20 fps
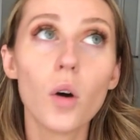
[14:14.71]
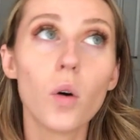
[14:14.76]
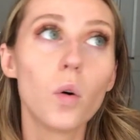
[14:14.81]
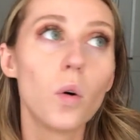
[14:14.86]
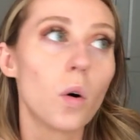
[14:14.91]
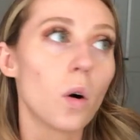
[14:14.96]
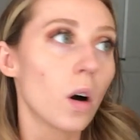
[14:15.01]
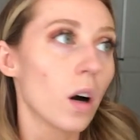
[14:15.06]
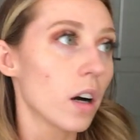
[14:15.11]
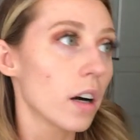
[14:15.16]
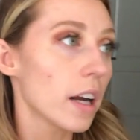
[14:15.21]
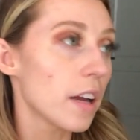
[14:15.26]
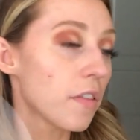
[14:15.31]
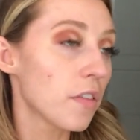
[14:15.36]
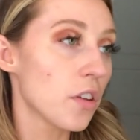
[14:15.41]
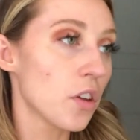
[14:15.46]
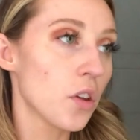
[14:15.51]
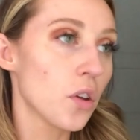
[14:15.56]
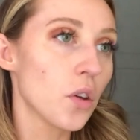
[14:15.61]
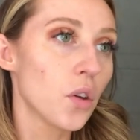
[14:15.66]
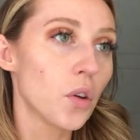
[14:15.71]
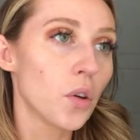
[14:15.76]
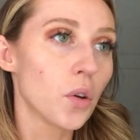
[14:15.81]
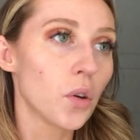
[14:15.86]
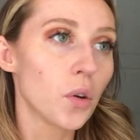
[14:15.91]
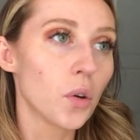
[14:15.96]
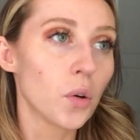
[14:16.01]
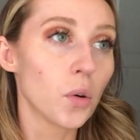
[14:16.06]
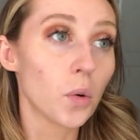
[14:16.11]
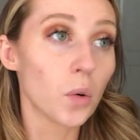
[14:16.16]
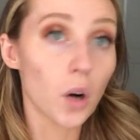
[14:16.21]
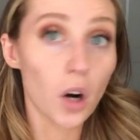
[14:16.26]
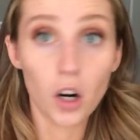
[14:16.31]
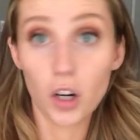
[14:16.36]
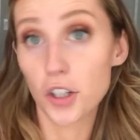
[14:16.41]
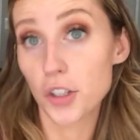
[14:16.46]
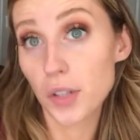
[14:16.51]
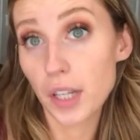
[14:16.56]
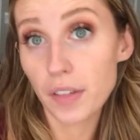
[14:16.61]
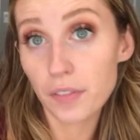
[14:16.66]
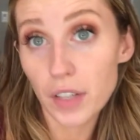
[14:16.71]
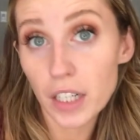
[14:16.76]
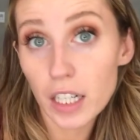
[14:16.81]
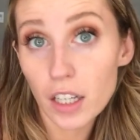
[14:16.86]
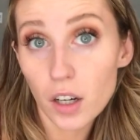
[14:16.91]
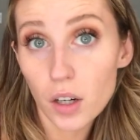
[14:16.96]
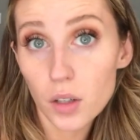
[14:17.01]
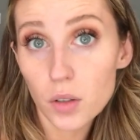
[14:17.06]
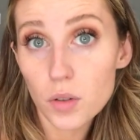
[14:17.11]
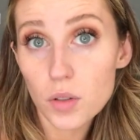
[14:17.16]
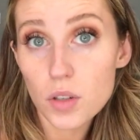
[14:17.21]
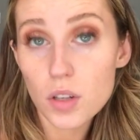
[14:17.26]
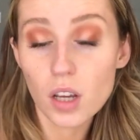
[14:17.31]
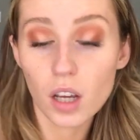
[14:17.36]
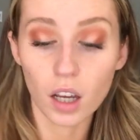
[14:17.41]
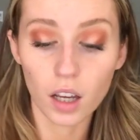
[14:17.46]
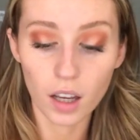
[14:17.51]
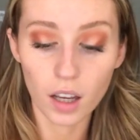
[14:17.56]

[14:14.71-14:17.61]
or if you are doing videos,